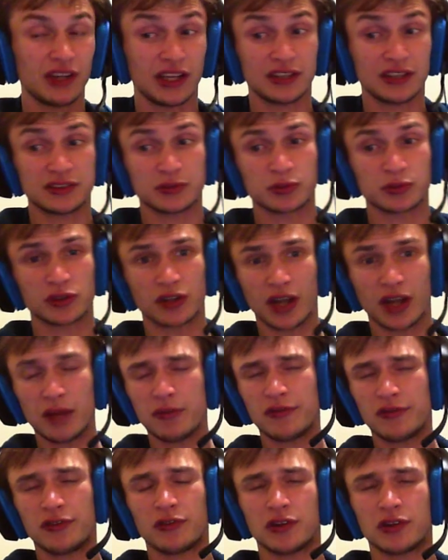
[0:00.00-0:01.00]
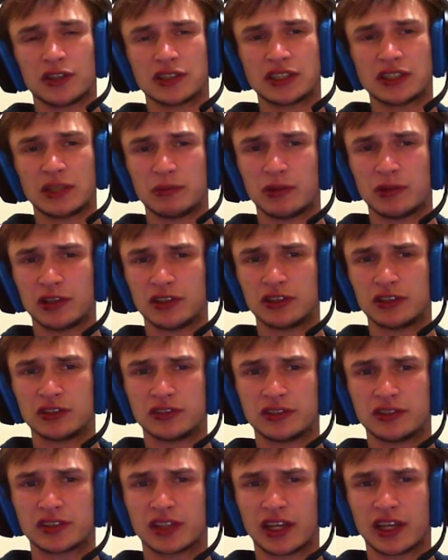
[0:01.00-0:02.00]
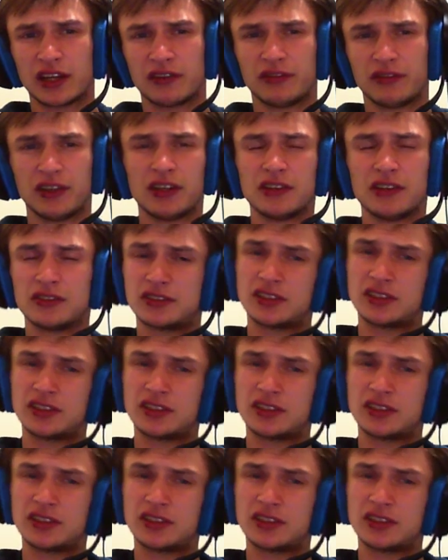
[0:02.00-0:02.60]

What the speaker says: and subscribe if you want to see more of those kind of videos.